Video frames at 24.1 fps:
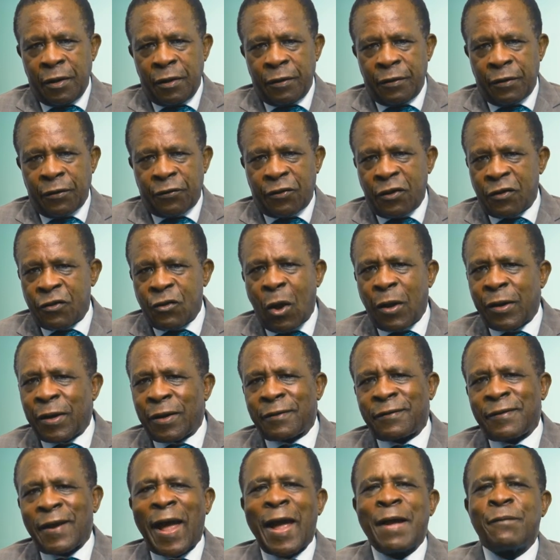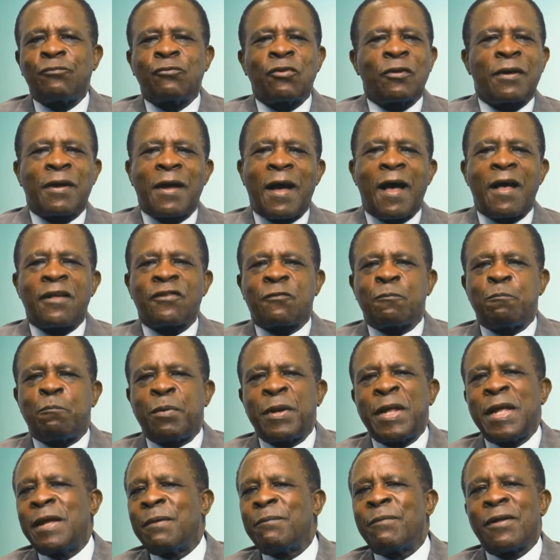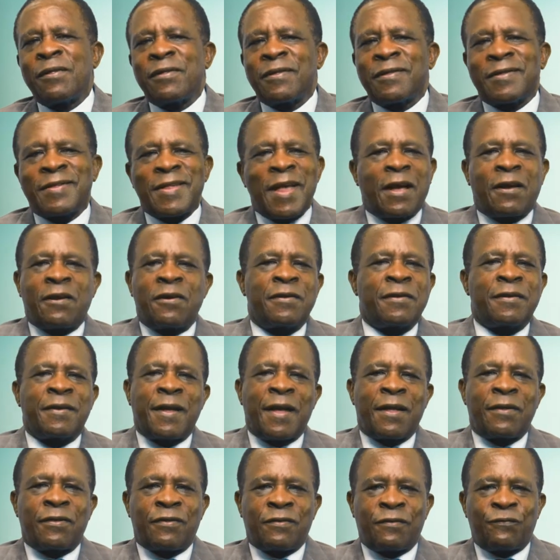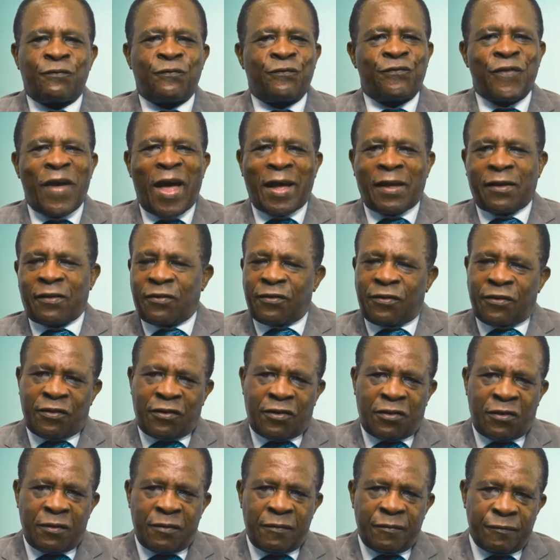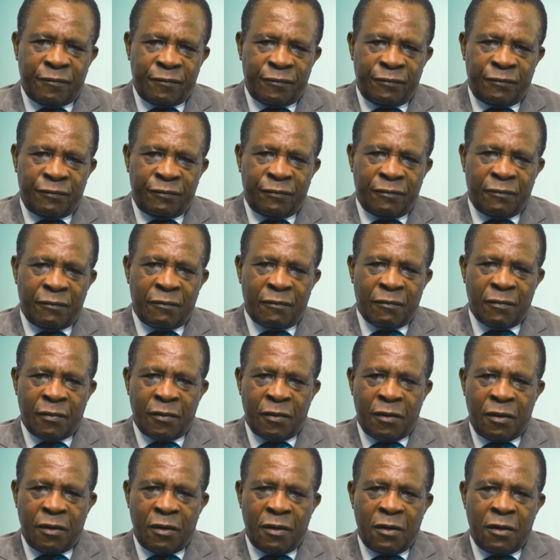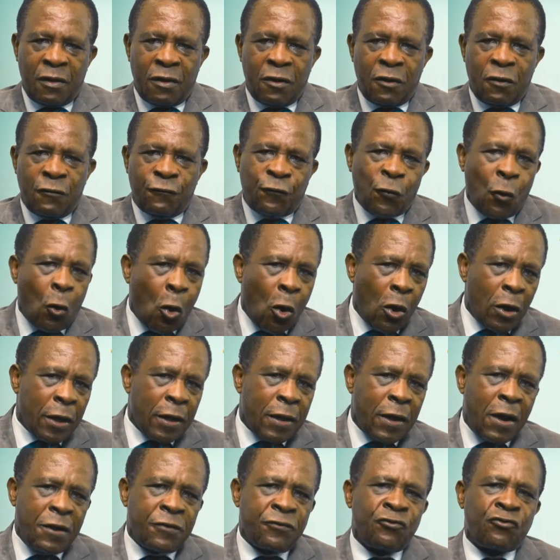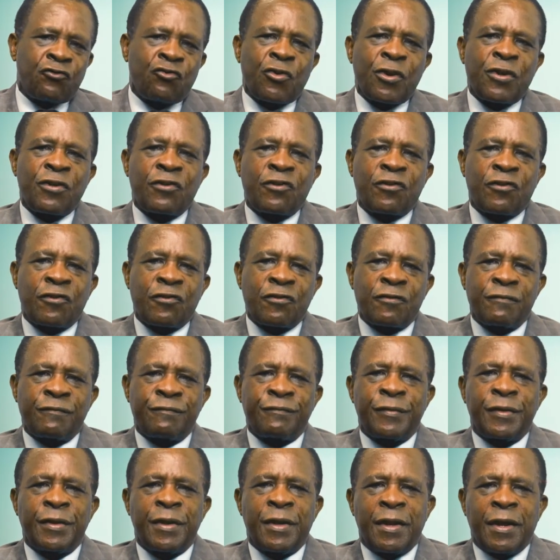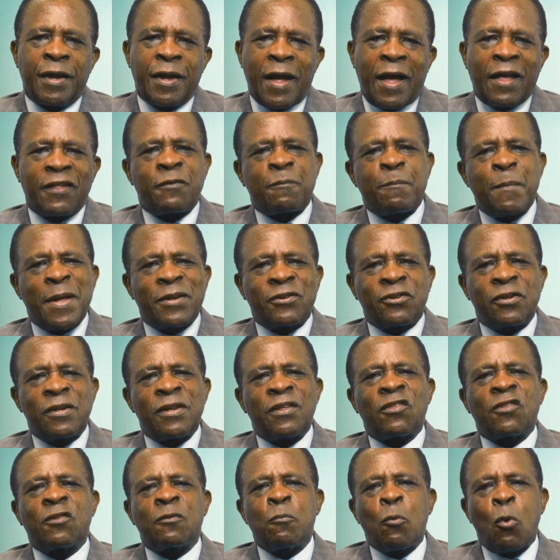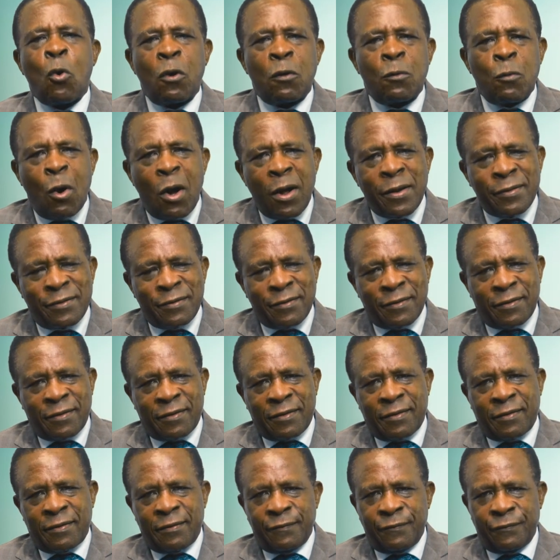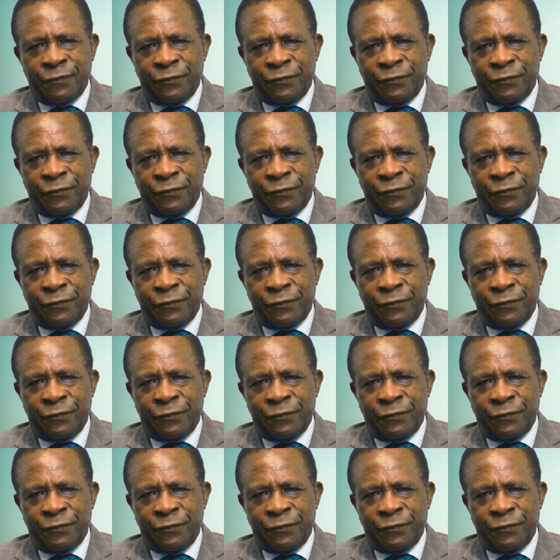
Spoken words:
This is not a time to cast blame and second-guess facts. For all countries, especially small ones,